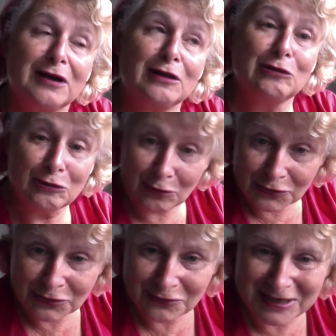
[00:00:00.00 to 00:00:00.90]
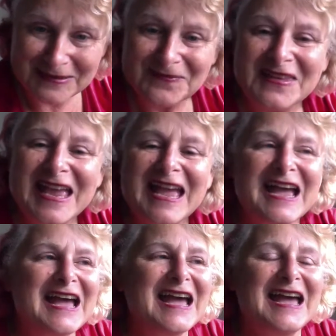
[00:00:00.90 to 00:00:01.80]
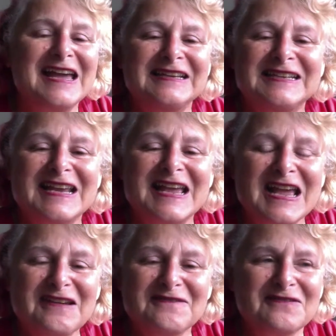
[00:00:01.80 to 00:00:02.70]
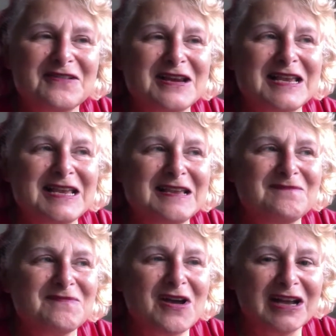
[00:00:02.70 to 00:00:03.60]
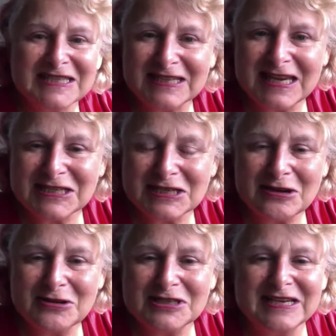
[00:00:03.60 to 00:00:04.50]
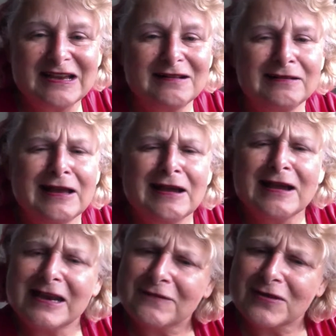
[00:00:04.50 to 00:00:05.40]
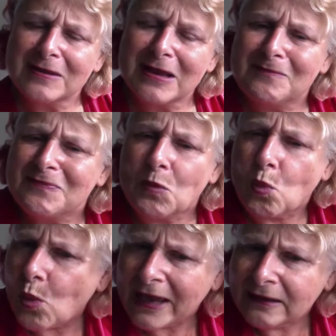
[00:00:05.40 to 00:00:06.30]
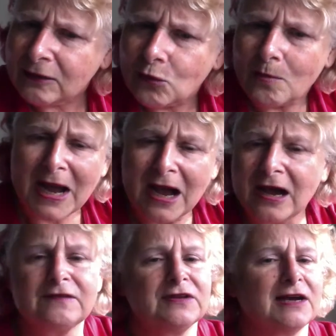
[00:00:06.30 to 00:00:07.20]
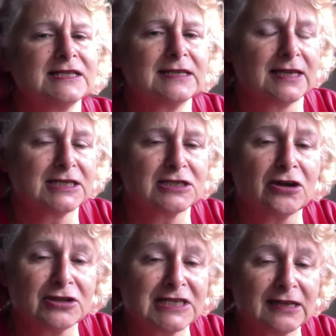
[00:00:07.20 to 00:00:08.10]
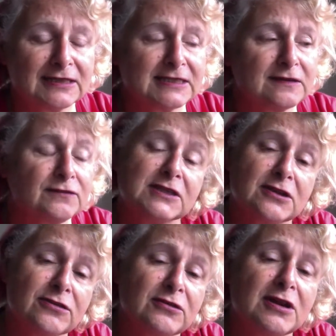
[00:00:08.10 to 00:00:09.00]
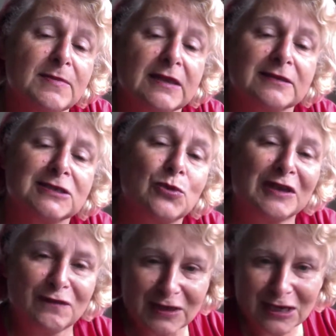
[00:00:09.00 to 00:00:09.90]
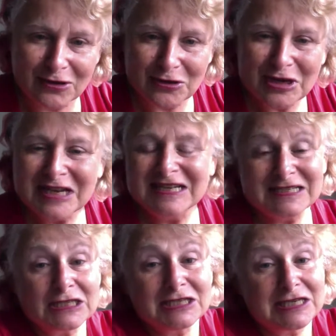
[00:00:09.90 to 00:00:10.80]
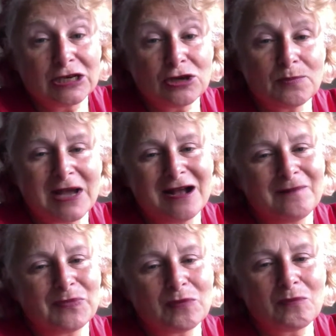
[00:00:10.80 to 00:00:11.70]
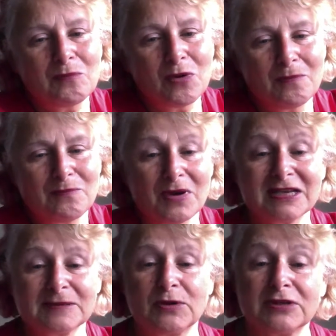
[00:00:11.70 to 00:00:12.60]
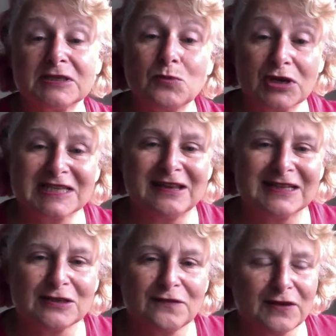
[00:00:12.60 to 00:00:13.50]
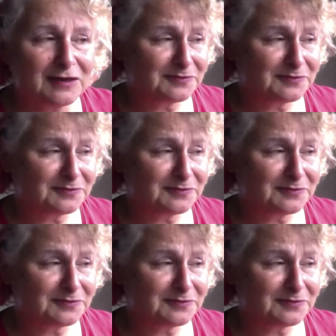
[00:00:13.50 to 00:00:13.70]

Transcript: lottery, and every isolation hotel and every wing or part of an isolation hotel is different. So I thought I'd make this quick video to tell you about what my experience and what it's like so far.